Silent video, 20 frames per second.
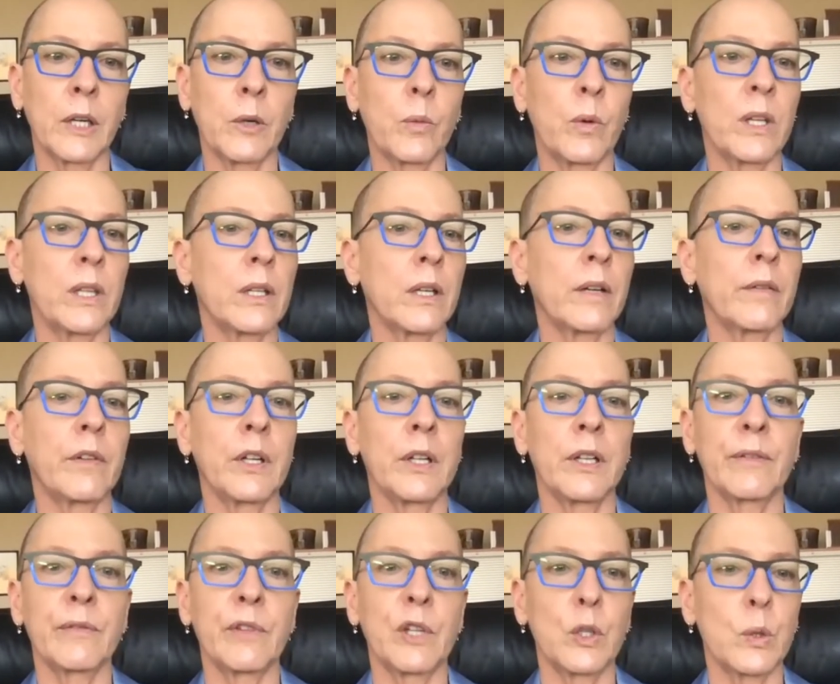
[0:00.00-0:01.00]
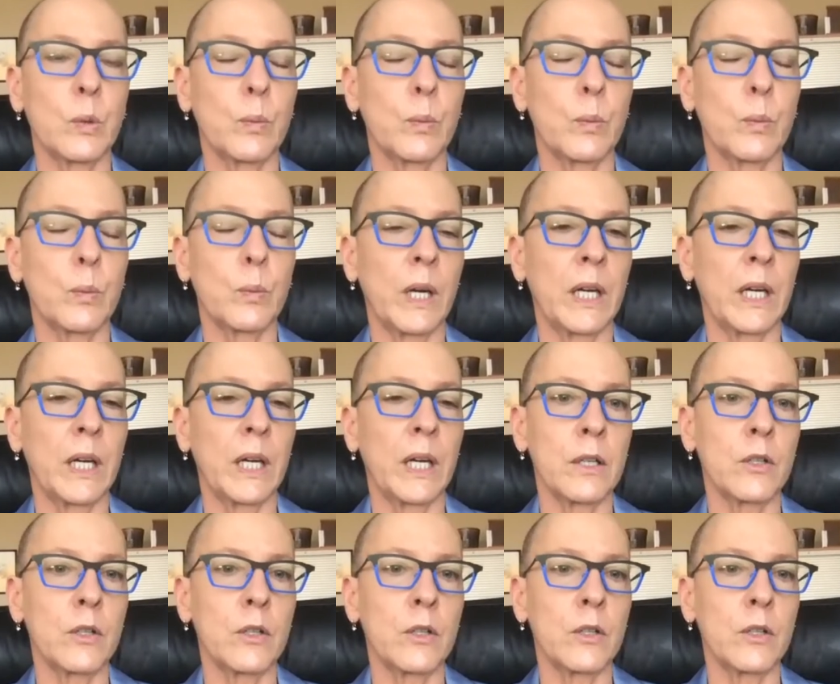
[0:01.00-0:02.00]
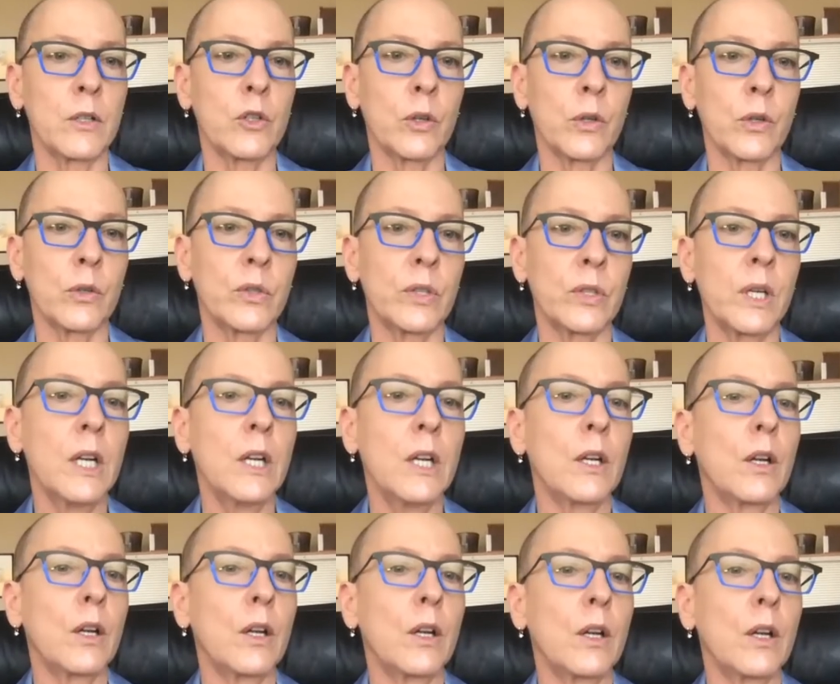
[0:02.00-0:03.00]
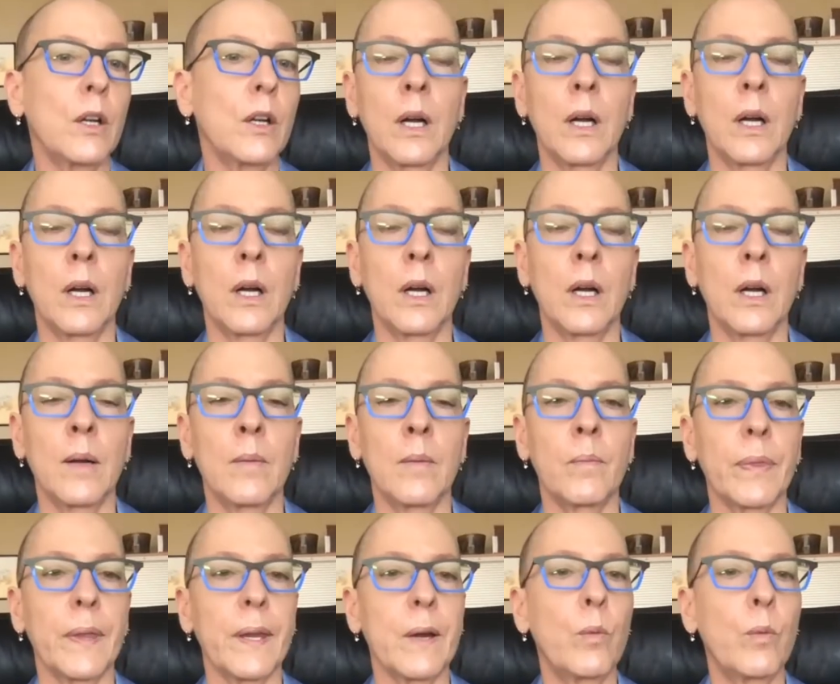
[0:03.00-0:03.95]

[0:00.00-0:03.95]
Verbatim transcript: We think of all of those pa- painters who um,